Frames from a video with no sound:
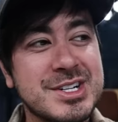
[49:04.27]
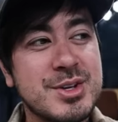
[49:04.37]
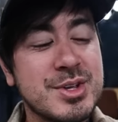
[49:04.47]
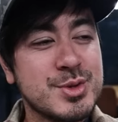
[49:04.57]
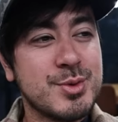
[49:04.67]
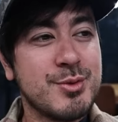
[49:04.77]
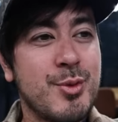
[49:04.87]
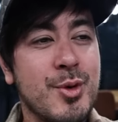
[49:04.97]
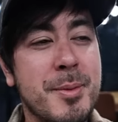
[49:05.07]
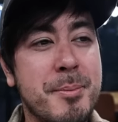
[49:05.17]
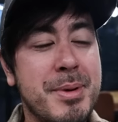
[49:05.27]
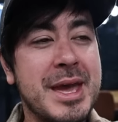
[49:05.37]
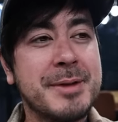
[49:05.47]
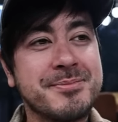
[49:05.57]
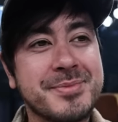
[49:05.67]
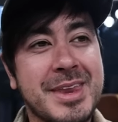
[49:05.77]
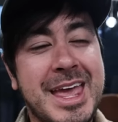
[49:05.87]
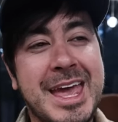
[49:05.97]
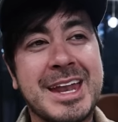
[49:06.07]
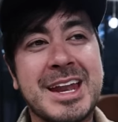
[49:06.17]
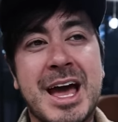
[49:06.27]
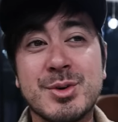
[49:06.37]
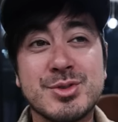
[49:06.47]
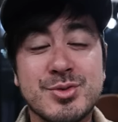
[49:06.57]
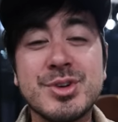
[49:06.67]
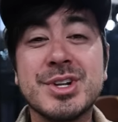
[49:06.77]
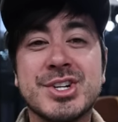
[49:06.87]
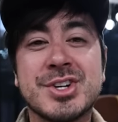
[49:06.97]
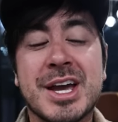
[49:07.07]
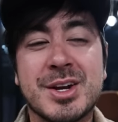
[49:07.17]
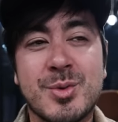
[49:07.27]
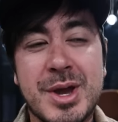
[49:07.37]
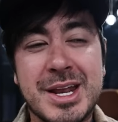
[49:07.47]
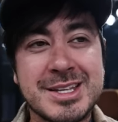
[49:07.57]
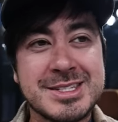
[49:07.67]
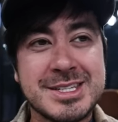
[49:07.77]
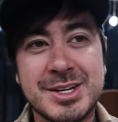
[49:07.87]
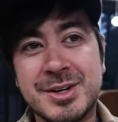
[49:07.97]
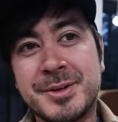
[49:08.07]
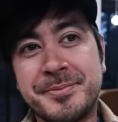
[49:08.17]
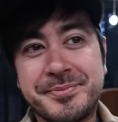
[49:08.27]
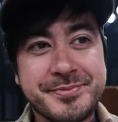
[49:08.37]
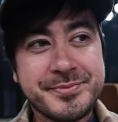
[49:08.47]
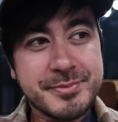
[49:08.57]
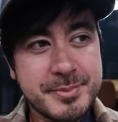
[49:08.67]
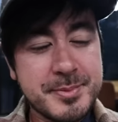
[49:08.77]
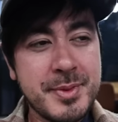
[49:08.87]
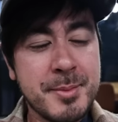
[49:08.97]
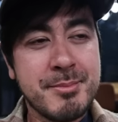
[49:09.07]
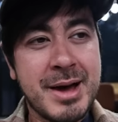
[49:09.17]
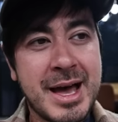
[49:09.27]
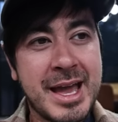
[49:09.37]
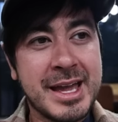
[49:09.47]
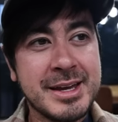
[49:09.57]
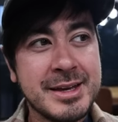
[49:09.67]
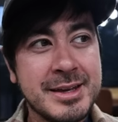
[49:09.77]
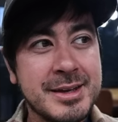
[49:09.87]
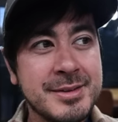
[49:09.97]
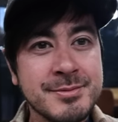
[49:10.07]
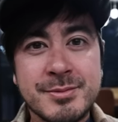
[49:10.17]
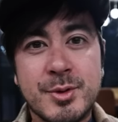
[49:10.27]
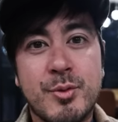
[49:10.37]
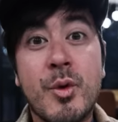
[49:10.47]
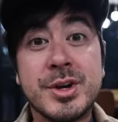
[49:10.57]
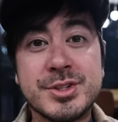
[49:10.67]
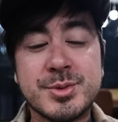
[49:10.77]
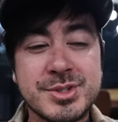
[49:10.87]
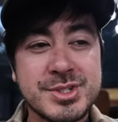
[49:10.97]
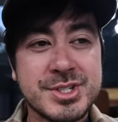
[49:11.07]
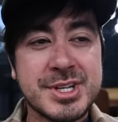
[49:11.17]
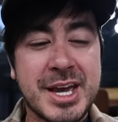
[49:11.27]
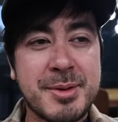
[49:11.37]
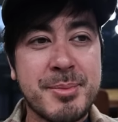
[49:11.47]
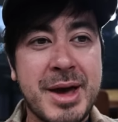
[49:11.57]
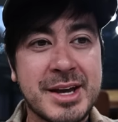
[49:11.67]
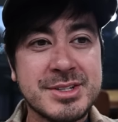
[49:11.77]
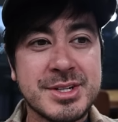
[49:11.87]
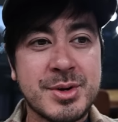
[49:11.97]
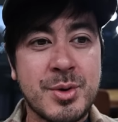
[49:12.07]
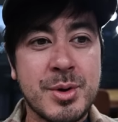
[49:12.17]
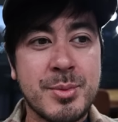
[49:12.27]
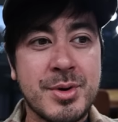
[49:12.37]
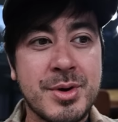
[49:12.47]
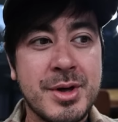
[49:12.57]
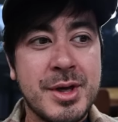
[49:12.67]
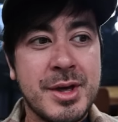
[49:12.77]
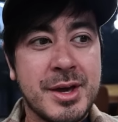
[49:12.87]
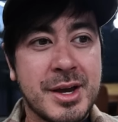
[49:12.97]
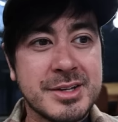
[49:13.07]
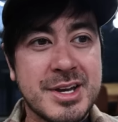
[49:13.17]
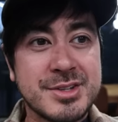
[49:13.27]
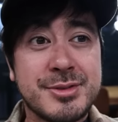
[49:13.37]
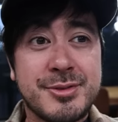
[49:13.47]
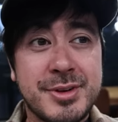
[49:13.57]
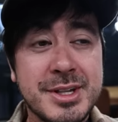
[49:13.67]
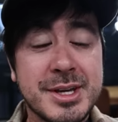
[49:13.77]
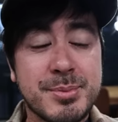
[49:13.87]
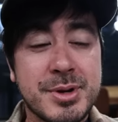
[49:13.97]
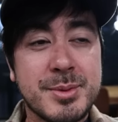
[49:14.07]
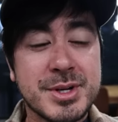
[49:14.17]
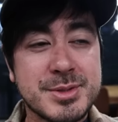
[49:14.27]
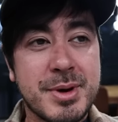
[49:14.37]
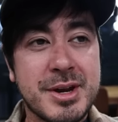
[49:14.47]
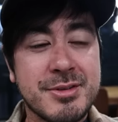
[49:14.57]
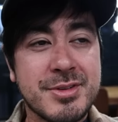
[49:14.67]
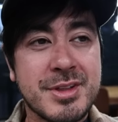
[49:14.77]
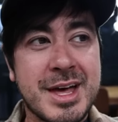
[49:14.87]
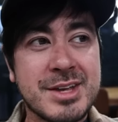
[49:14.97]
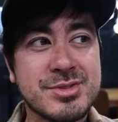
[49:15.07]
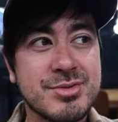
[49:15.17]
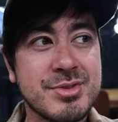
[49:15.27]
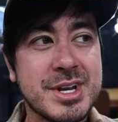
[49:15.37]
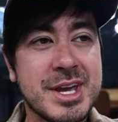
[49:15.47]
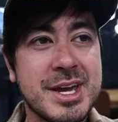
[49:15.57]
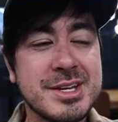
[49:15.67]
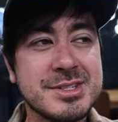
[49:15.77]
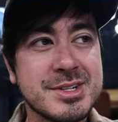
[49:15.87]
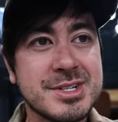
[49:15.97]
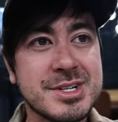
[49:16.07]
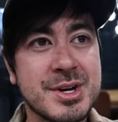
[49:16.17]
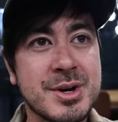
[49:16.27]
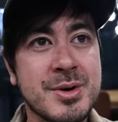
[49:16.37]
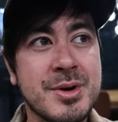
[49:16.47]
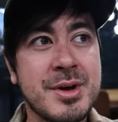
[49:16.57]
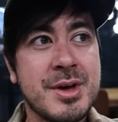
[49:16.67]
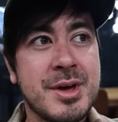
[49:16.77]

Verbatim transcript: to do this one for a bit, and I was really trying to wait until my voice was just kind of back to normal, because I was feeling pretty much better for the last three days or so,